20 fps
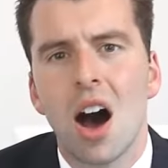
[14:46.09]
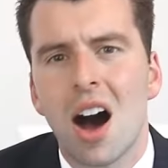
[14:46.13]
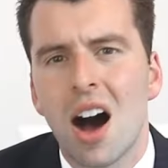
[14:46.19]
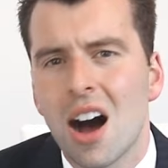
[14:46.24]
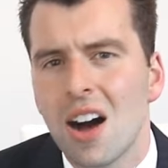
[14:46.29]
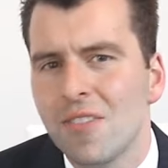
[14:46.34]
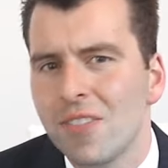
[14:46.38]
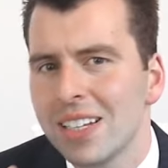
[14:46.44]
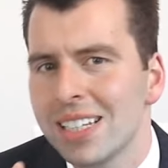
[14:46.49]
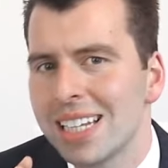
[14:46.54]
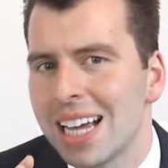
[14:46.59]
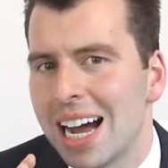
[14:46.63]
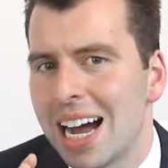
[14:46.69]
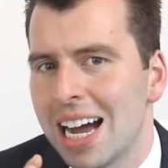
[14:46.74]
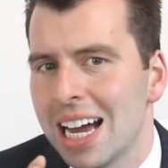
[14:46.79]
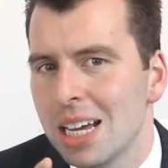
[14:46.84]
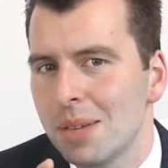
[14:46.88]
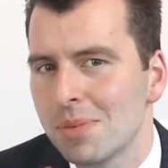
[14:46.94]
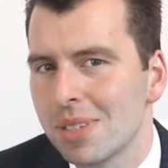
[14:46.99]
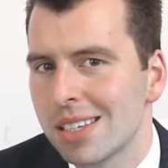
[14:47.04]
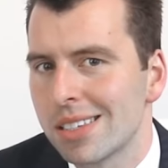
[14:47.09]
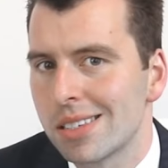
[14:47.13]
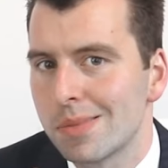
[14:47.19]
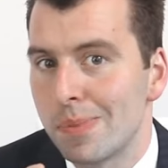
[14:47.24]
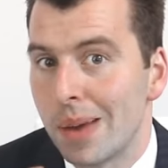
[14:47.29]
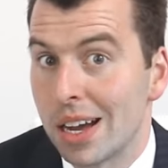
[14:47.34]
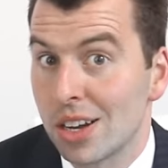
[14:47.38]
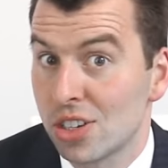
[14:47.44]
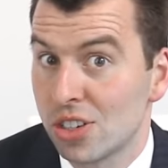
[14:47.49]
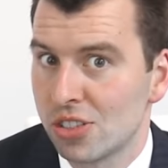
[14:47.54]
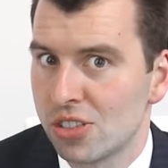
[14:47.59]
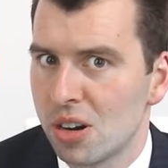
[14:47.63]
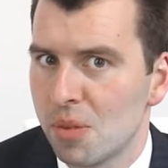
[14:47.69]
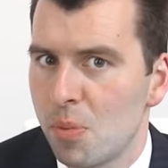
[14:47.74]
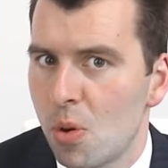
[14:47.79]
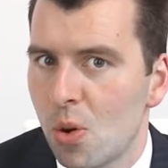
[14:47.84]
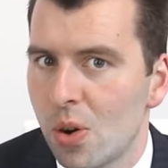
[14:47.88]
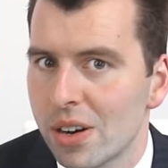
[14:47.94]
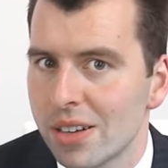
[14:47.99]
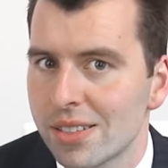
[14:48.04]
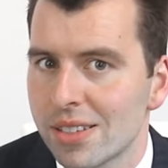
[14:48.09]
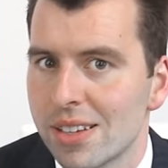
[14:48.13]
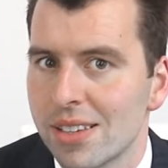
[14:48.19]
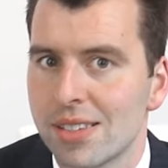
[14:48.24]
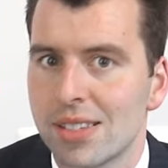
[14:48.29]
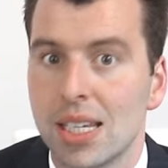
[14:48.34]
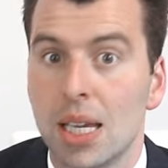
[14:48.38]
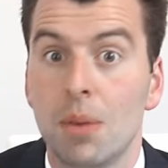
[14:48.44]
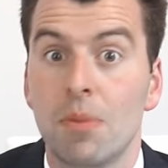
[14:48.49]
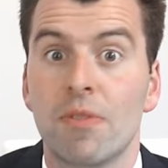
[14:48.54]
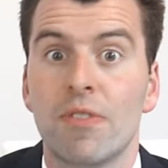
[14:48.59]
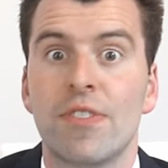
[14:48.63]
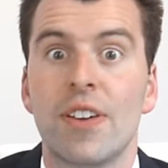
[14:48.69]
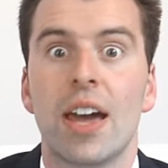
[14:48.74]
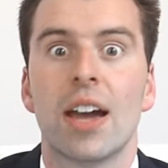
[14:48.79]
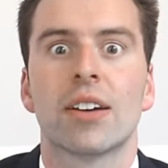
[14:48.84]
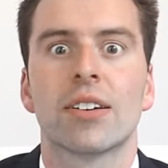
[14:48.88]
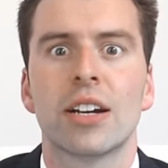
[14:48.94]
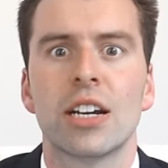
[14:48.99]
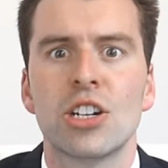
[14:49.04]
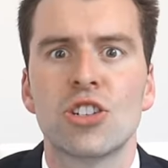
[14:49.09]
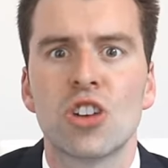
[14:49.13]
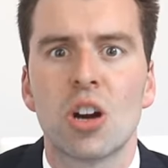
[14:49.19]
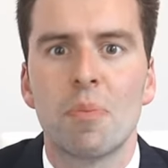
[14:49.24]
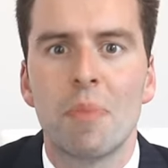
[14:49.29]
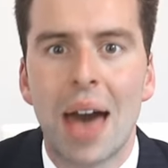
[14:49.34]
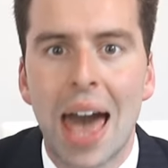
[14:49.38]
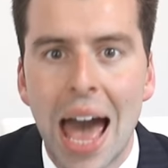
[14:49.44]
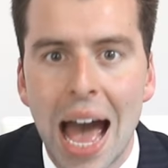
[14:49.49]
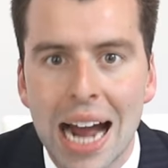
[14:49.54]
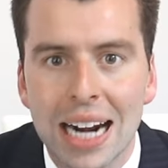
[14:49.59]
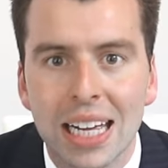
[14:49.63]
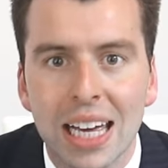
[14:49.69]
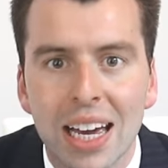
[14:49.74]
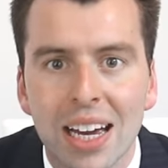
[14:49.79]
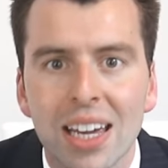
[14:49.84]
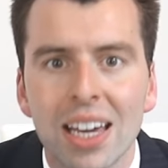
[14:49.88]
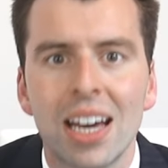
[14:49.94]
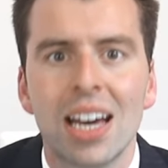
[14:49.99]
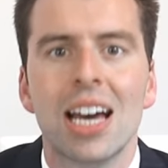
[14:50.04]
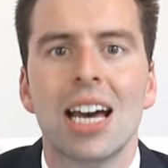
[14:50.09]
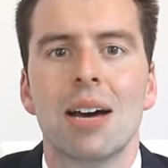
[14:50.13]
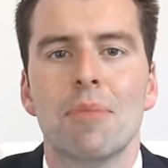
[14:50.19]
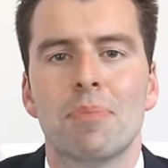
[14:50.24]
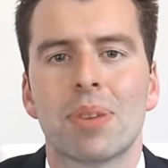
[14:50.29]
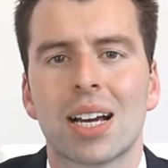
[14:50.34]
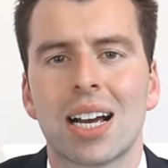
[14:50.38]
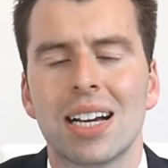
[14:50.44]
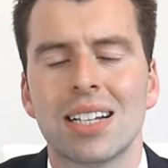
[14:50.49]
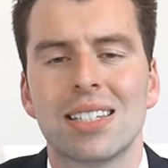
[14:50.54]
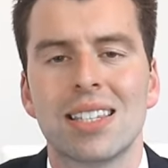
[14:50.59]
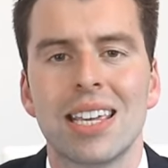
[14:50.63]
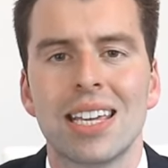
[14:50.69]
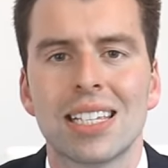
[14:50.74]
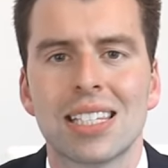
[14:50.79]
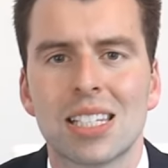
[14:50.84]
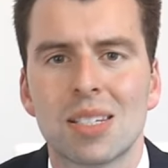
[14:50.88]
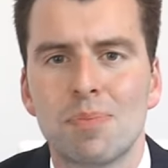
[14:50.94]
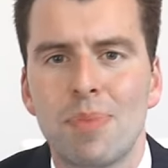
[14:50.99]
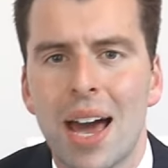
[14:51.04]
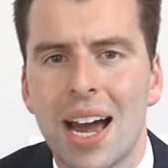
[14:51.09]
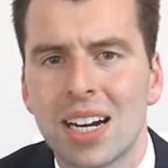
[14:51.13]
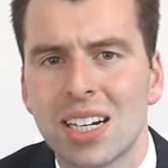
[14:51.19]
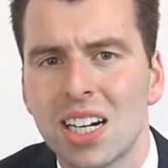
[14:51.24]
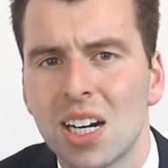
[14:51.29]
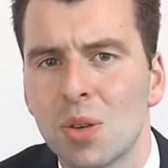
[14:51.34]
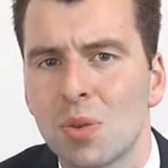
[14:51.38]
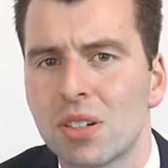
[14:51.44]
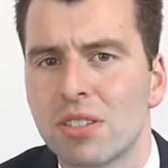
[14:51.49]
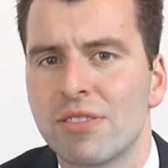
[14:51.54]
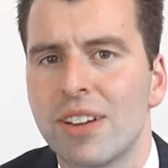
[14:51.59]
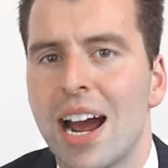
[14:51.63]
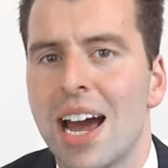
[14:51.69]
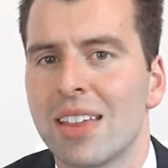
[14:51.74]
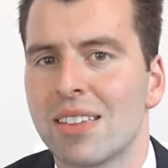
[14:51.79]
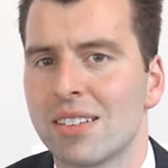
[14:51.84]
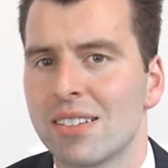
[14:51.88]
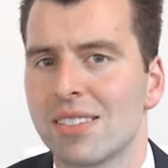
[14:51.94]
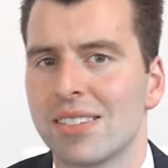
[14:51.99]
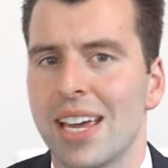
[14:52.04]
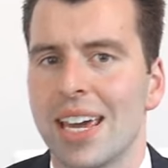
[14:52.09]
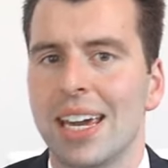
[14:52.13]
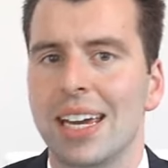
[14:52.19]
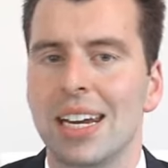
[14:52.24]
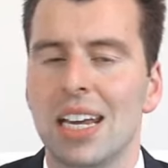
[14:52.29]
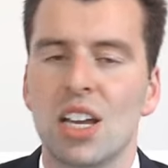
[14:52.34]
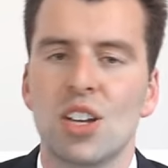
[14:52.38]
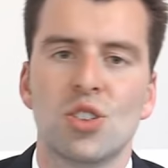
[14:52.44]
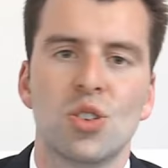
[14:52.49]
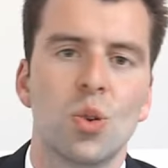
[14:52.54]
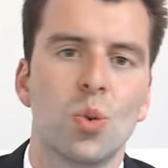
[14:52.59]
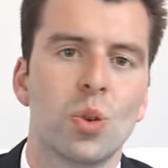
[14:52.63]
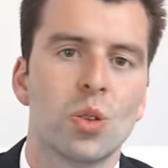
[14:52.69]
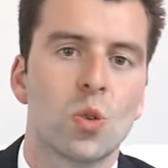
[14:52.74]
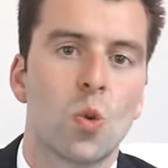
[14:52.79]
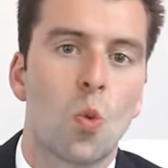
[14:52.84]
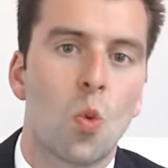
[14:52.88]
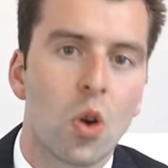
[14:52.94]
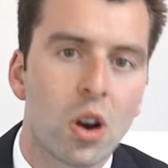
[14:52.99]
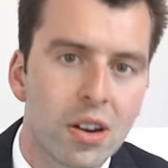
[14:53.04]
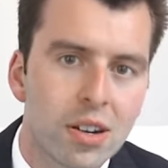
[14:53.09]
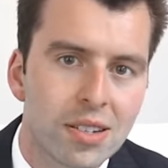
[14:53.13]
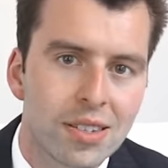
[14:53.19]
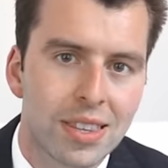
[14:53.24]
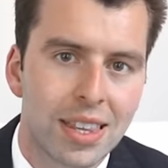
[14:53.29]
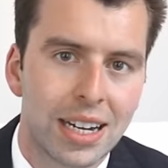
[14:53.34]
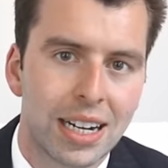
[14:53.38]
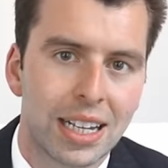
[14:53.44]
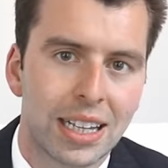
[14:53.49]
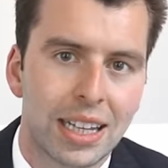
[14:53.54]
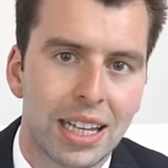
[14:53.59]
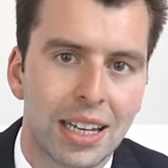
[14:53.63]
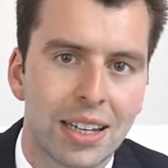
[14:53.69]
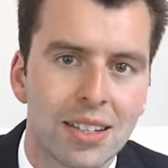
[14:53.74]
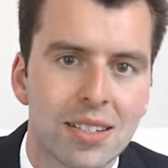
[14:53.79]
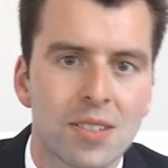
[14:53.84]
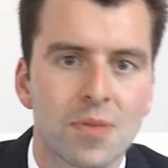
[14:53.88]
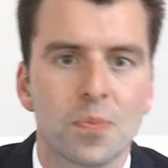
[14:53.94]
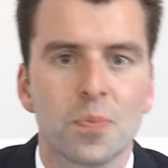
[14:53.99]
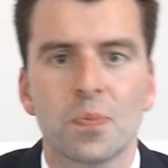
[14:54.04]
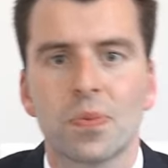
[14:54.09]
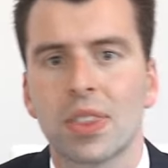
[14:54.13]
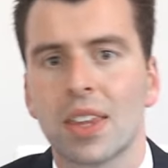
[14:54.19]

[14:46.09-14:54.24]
Oftentimes, inspection reports can seem very dramatic because the inspector would rather say an issue is worse than it is